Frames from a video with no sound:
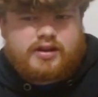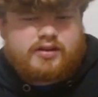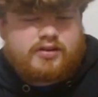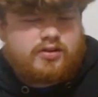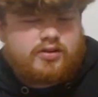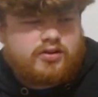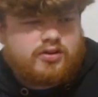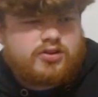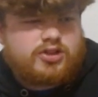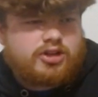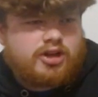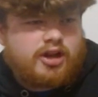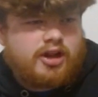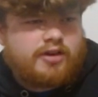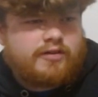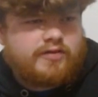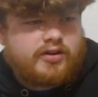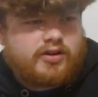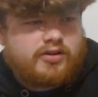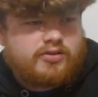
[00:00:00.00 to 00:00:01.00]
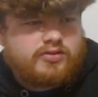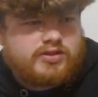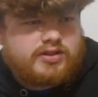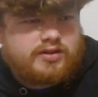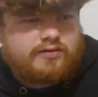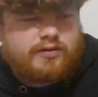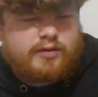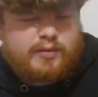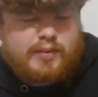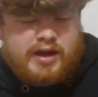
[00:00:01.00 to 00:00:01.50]
good shot if it goes
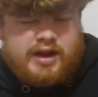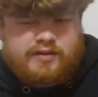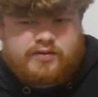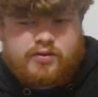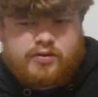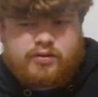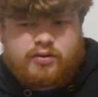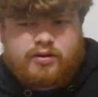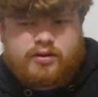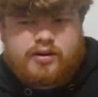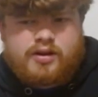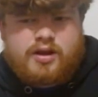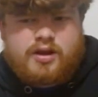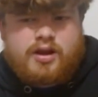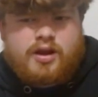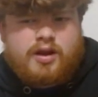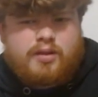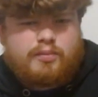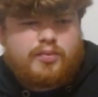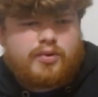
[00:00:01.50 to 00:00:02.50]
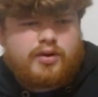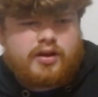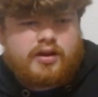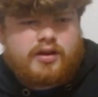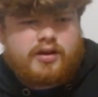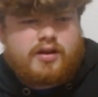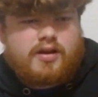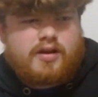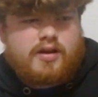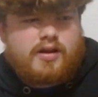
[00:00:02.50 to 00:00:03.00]
in from half court.
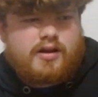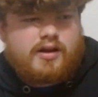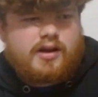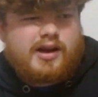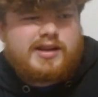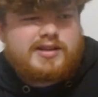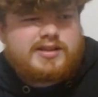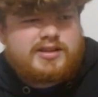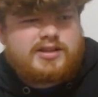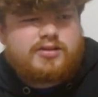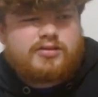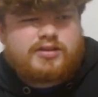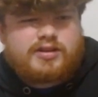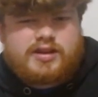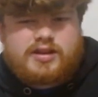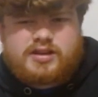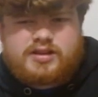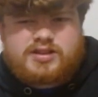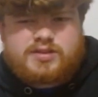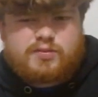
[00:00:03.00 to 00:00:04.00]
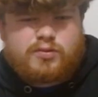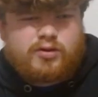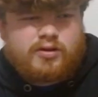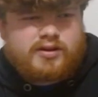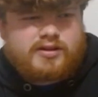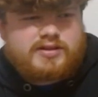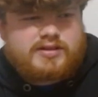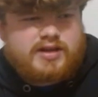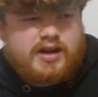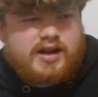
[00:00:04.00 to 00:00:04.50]
But I still think it's more
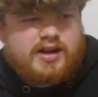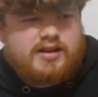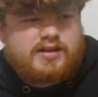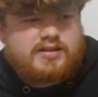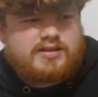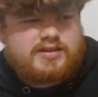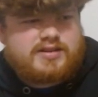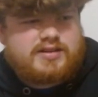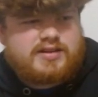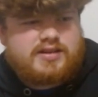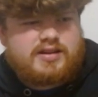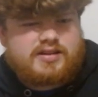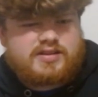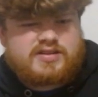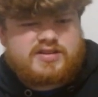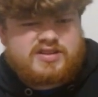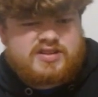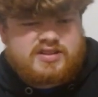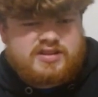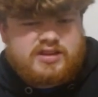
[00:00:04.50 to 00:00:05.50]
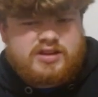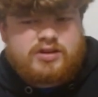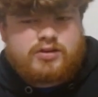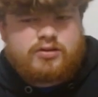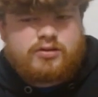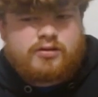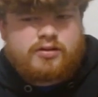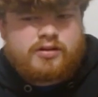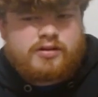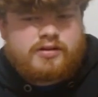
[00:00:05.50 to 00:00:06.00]
exciting to see a
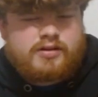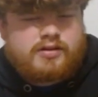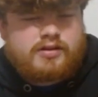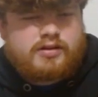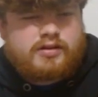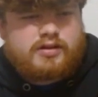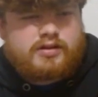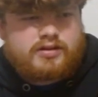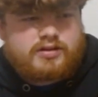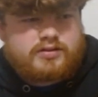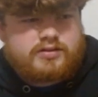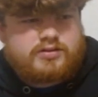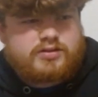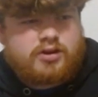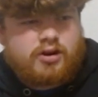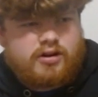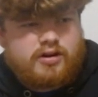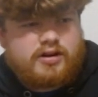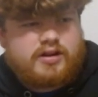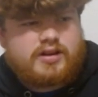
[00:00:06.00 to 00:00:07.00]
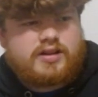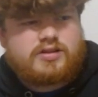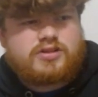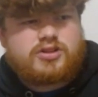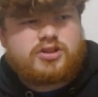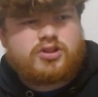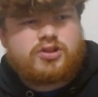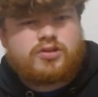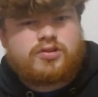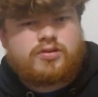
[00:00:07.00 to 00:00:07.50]
steal turn
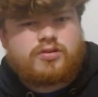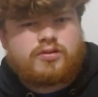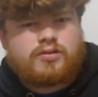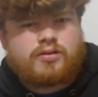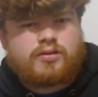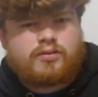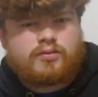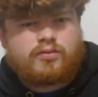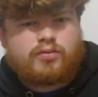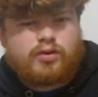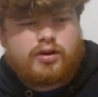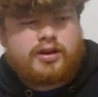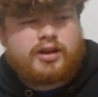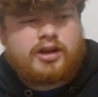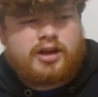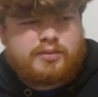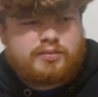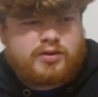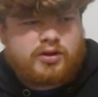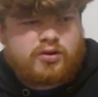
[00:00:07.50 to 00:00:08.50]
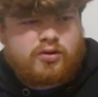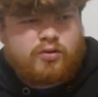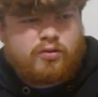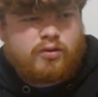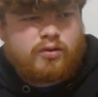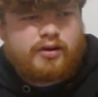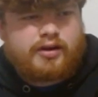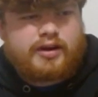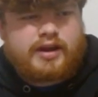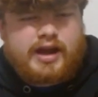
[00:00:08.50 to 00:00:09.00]
into running up the
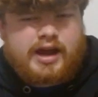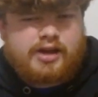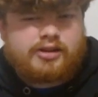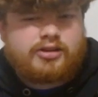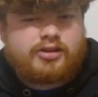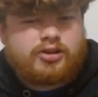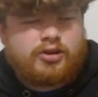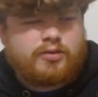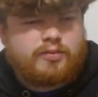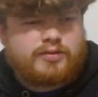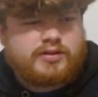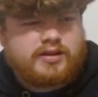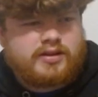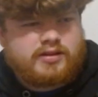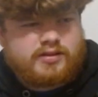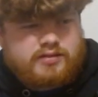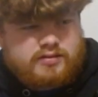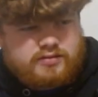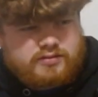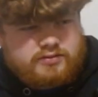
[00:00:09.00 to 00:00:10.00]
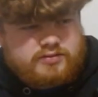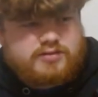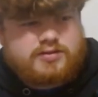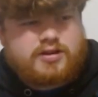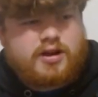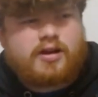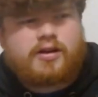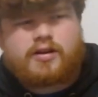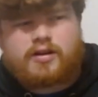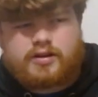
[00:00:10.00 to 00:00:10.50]
court, alley-ooped it,
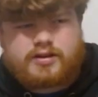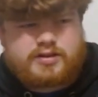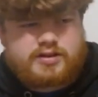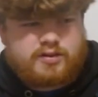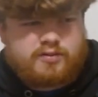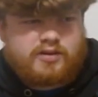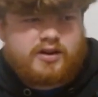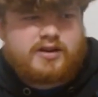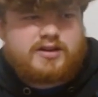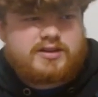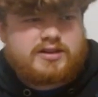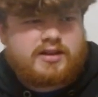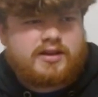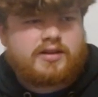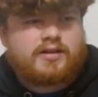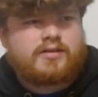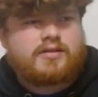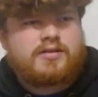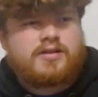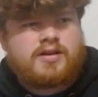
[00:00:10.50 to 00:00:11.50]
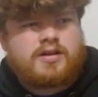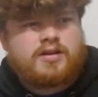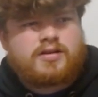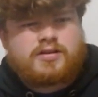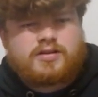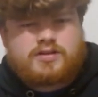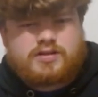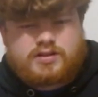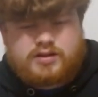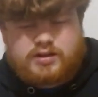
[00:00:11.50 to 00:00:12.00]
dunk on somebody's head.
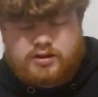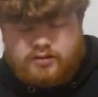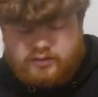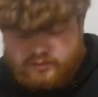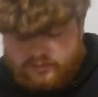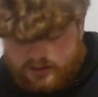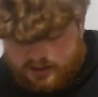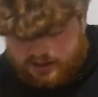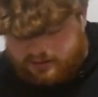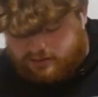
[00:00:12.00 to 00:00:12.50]
So, I